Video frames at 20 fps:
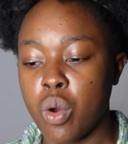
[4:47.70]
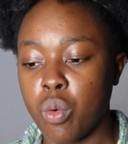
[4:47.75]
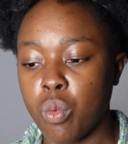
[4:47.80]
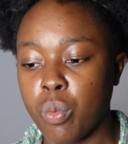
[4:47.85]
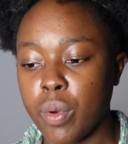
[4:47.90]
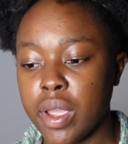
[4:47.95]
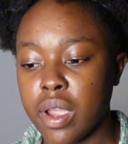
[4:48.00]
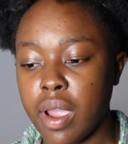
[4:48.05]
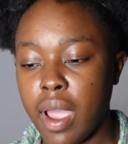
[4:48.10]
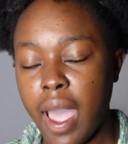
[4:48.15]

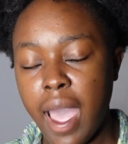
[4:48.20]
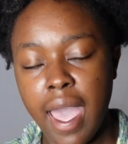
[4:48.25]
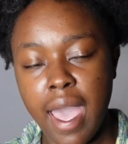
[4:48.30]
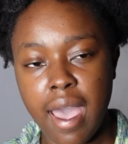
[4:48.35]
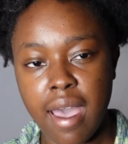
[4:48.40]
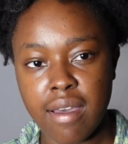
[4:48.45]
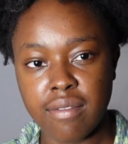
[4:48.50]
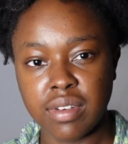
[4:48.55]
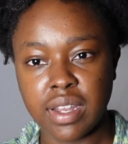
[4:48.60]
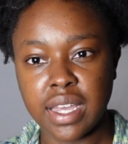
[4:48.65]
where I
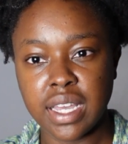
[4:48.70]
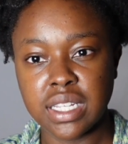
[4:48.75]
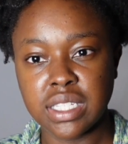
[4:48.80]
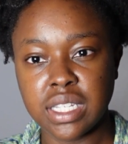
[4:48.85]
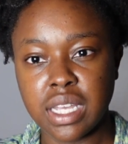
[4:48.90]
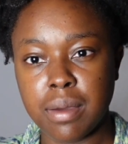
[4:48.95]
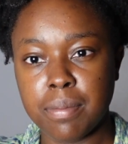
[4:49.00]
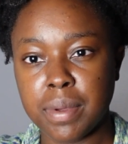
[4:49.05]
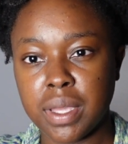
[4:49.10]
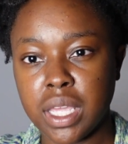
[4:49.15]
have like, it's
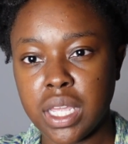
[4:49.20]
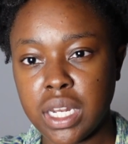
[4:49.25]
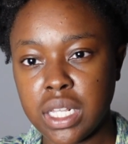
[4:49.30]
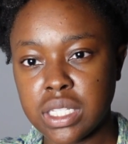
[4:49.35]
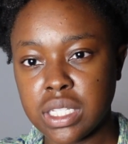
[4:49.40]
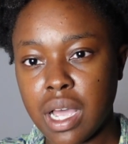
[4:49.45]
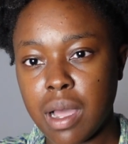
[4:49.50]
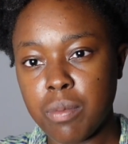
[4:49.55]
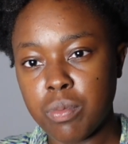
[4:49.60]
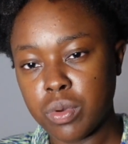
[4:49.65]
like a bikini
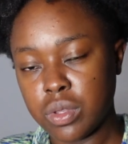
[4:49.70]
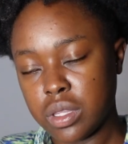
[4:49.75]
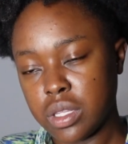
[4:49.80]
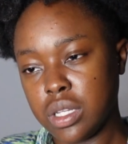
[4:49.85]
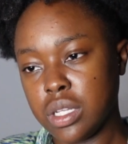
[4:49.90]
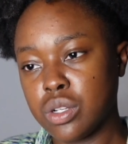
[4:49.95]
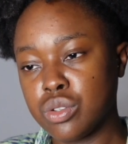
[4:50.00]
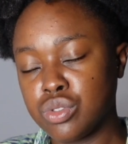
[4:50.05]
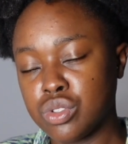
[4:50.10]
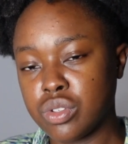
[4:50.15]
top with a
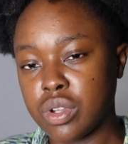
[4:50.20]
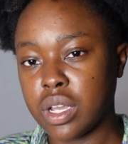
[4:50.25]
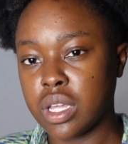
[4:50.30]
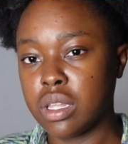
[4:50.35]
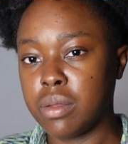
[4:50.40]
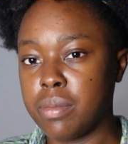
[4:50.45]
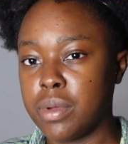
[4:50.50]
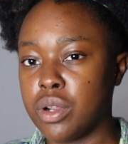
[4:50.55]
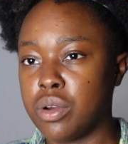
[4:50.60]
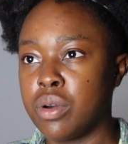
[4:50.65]
little string in
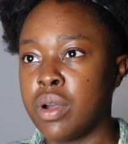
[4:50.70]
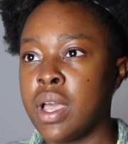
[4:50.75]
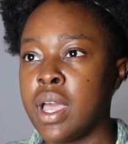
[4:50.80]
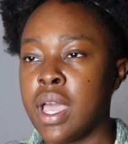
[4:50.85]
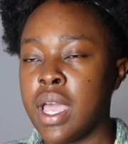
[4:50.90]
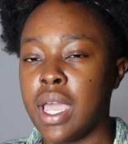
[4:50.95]
the middle,